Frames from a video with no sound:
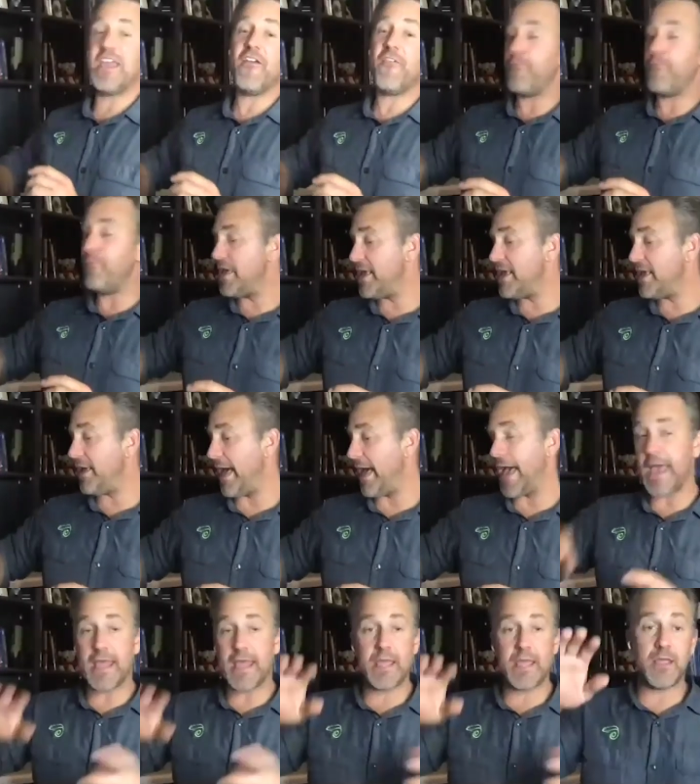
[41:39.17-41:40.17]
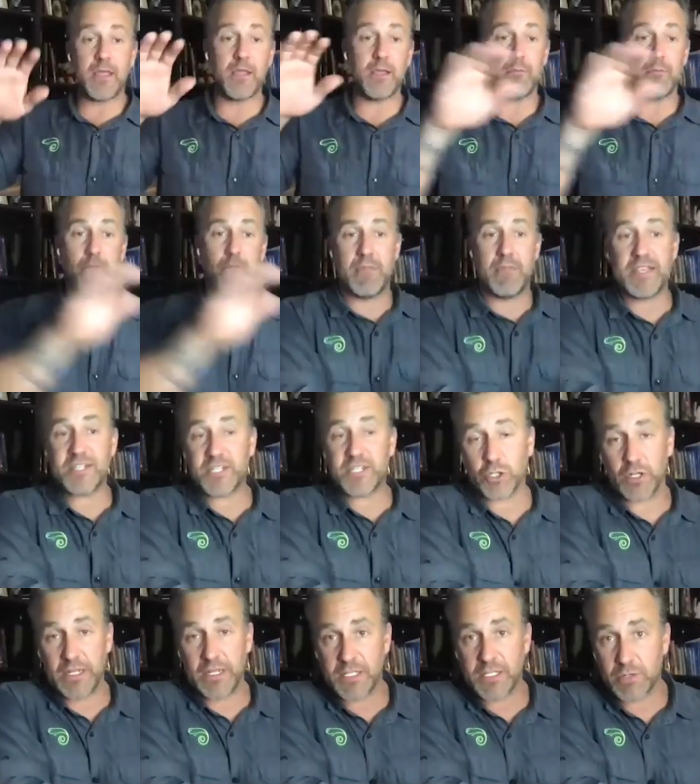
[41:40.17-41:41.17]
give me a
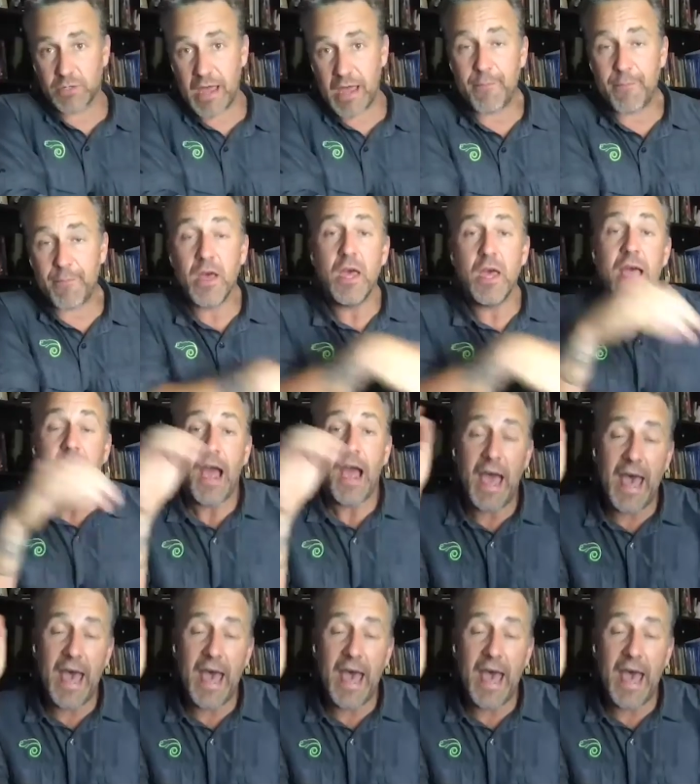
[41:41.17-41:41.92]
message on Instagram